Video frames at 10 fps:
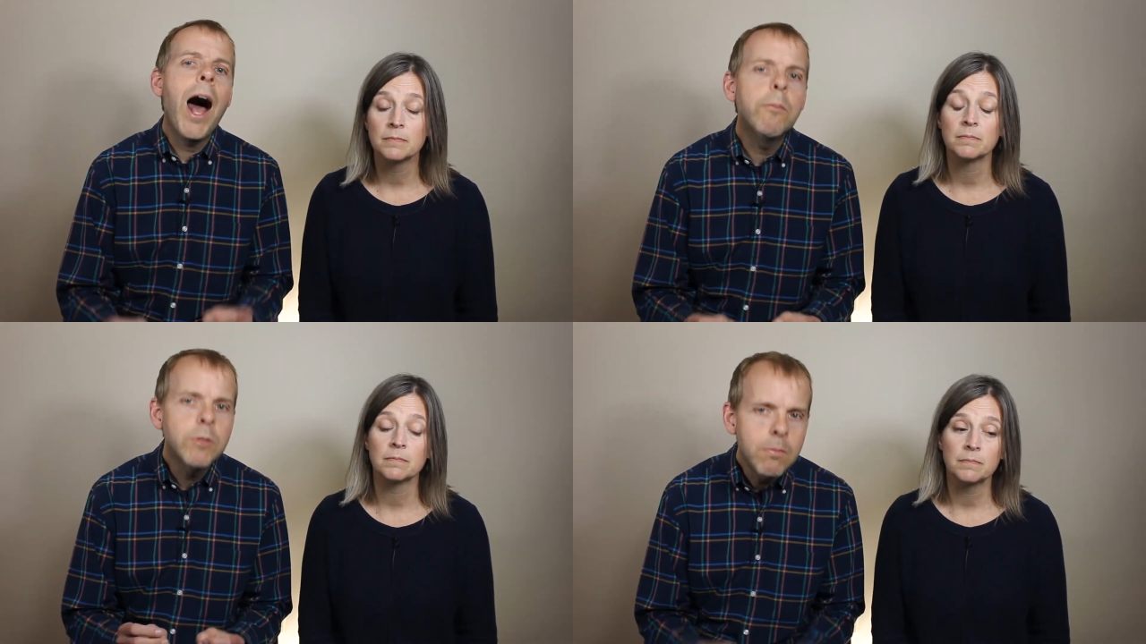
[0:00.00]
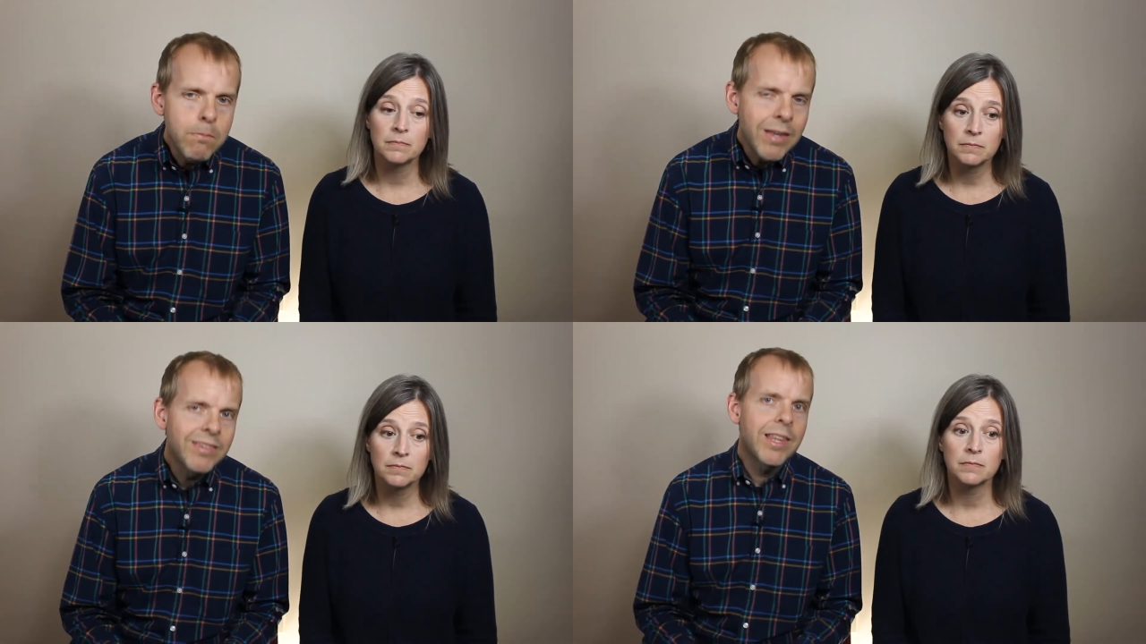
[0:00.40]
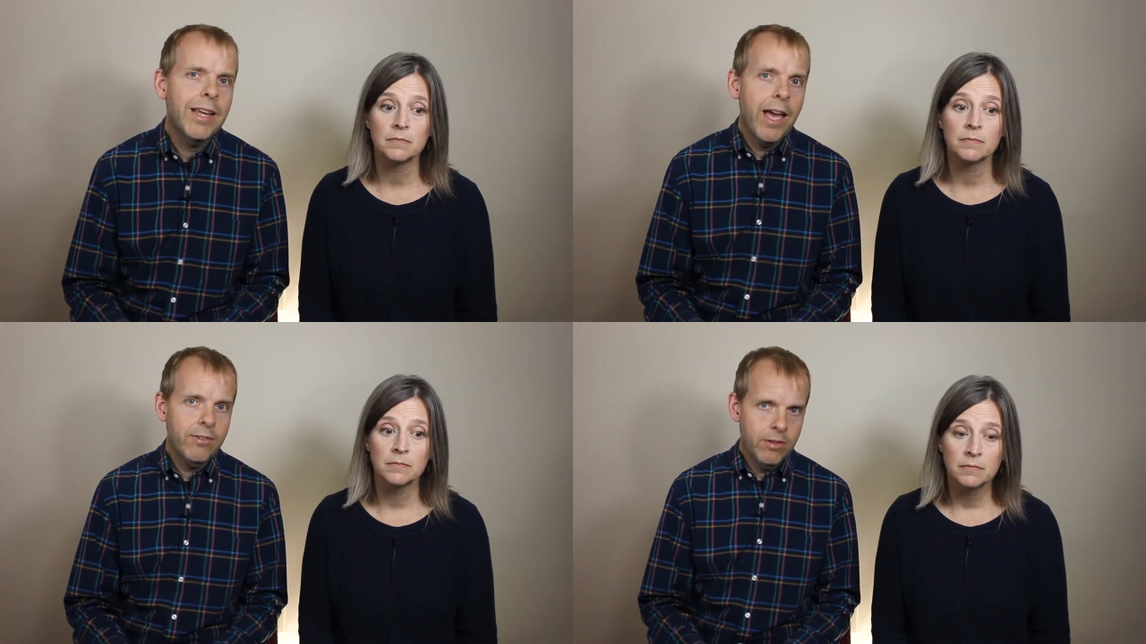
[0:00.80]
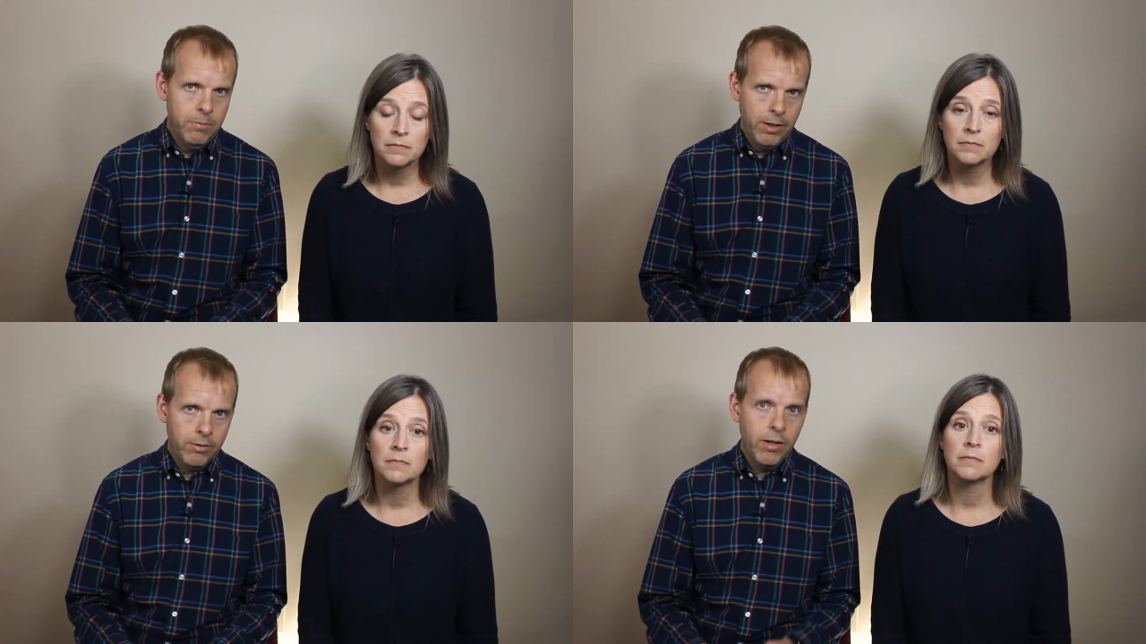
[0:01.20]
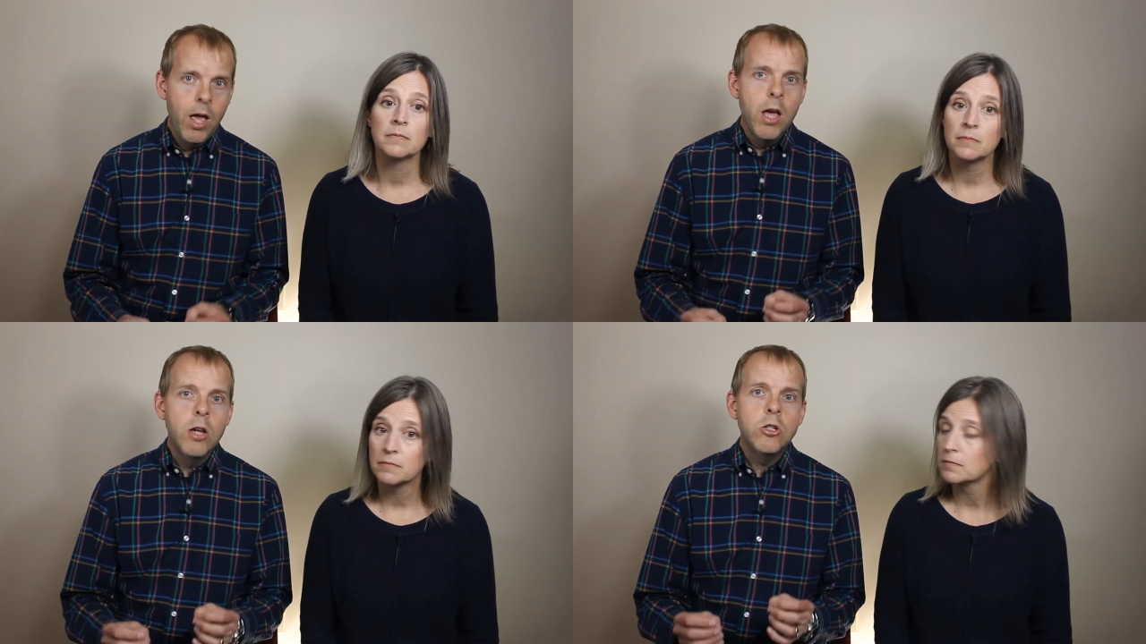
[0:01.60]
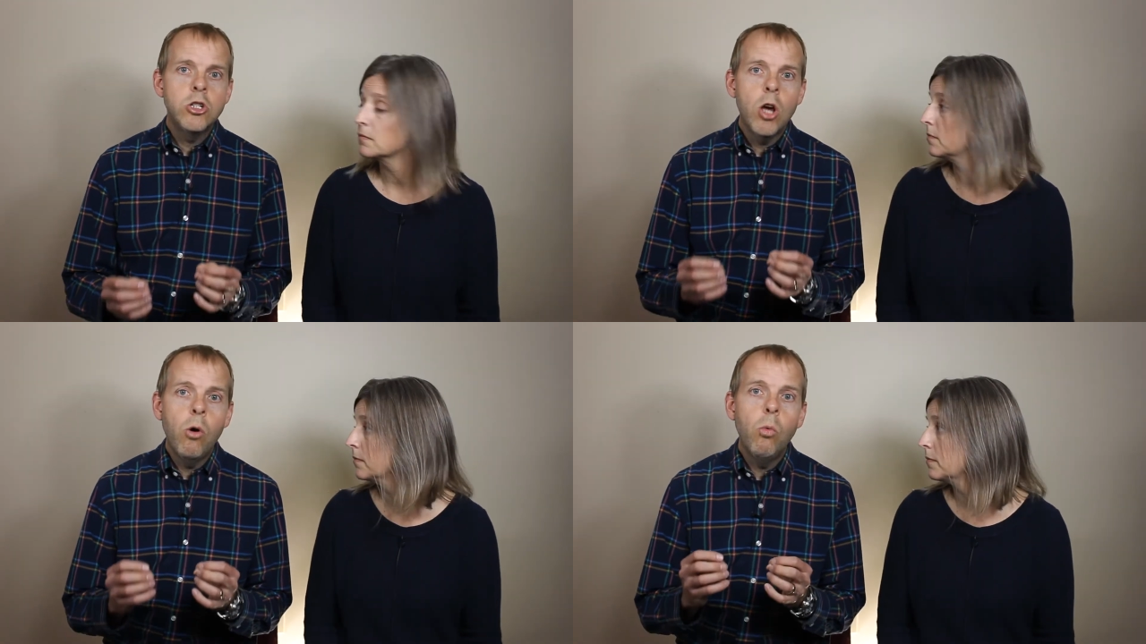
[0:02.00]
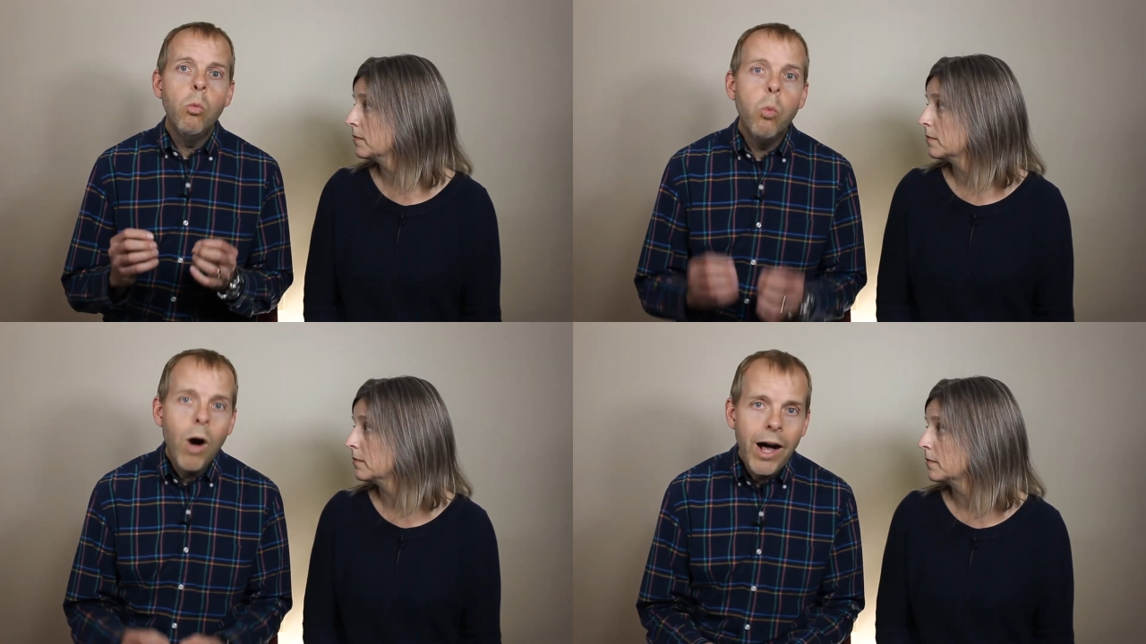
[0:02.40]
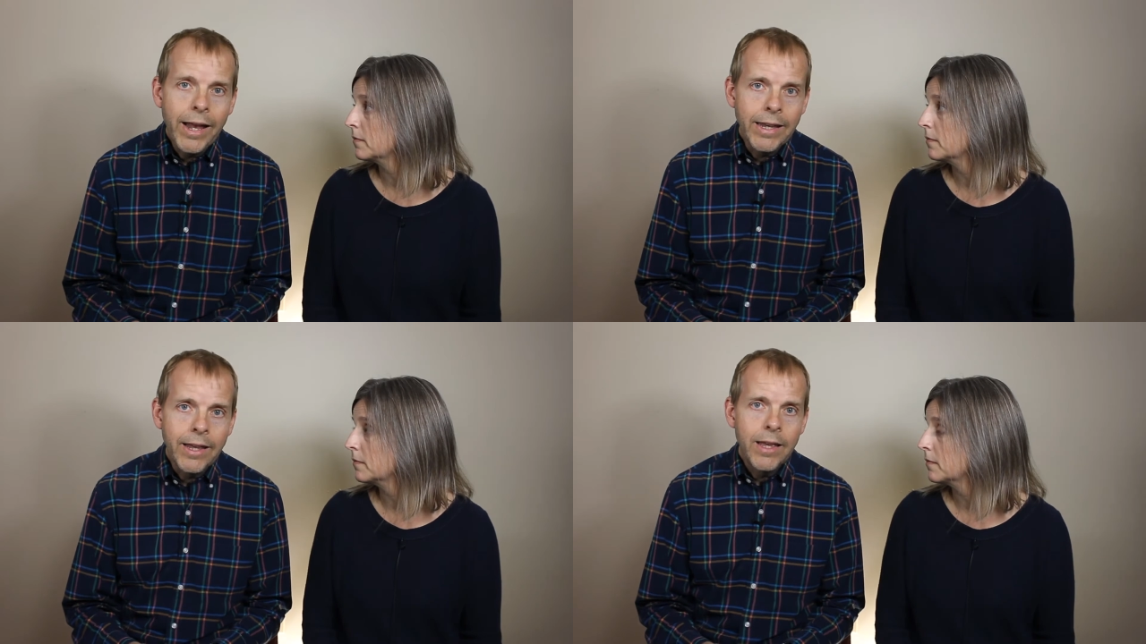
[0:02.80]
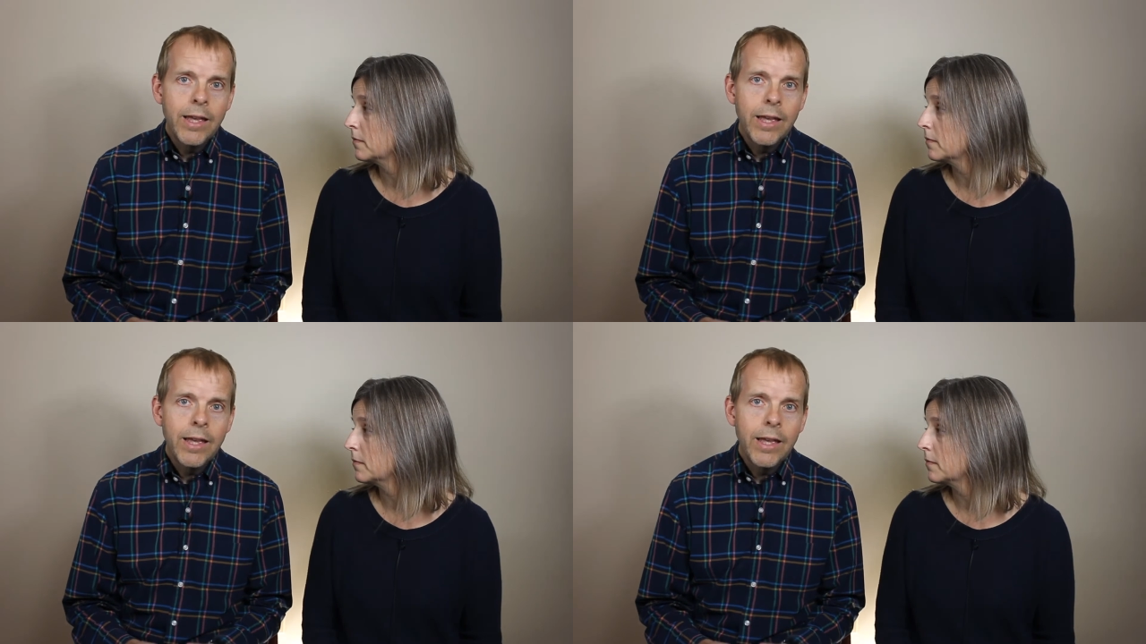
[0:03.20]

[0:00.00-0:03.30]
Speaker 1: optimistic estimates show one